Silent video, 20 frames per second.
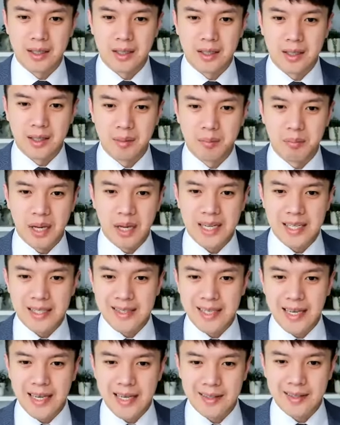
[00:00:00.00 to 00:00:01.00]

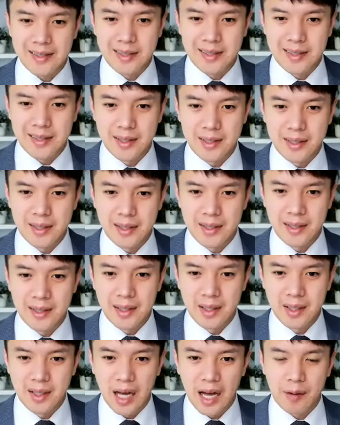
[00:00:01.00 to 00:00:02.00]
meditate,
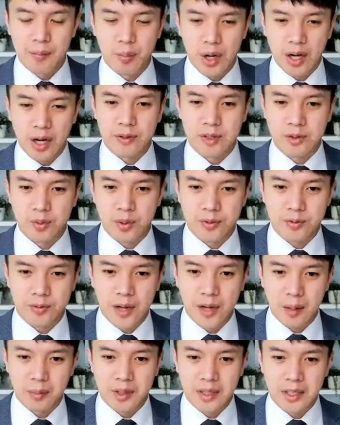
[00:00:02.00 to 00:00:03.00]
have breakfast with
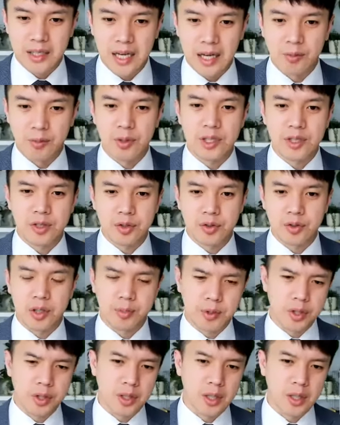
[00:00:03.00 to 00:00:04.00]
family, and read
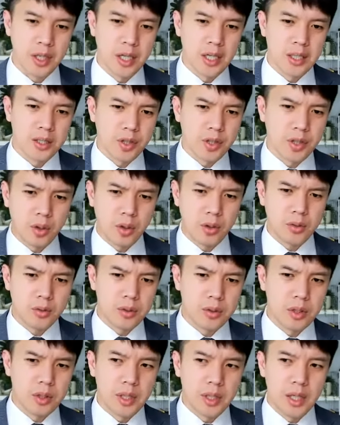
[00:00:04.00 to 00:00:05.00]
scripture. So
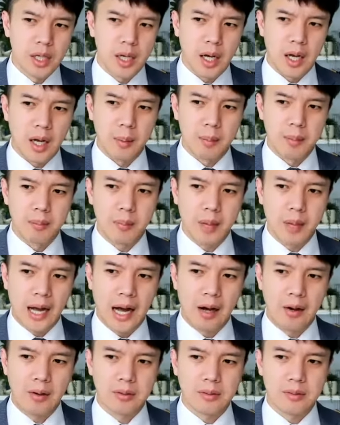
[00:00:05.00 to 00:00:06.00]

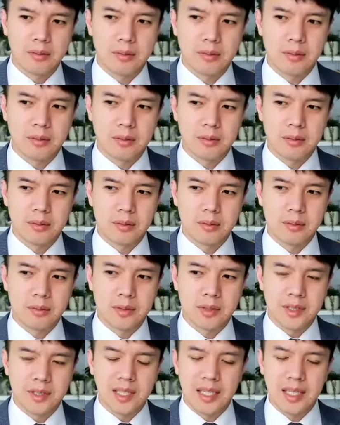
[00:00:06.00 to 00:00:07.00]
how
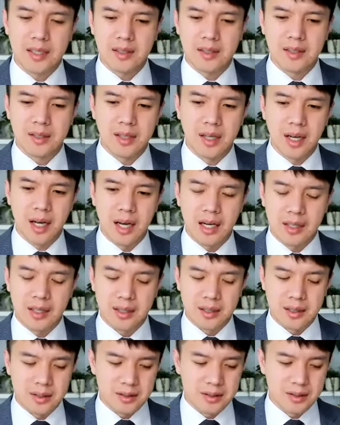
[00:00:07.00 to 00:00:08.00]
let's get
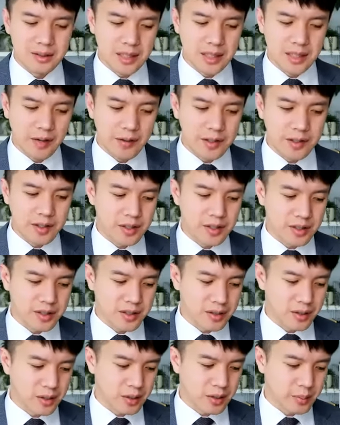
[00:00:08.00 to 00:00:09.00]
dive into this
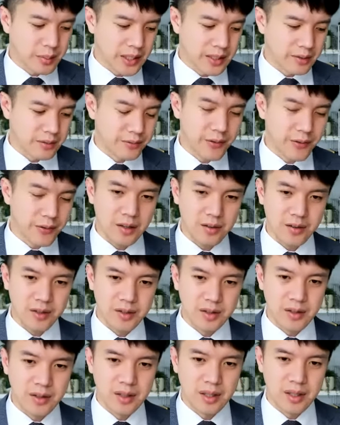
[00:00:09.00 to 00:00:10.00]
a little bit. Faith.
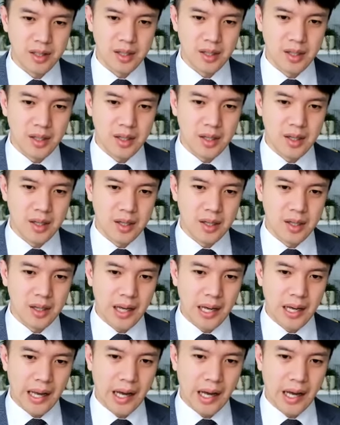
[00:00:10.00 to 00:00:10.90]
How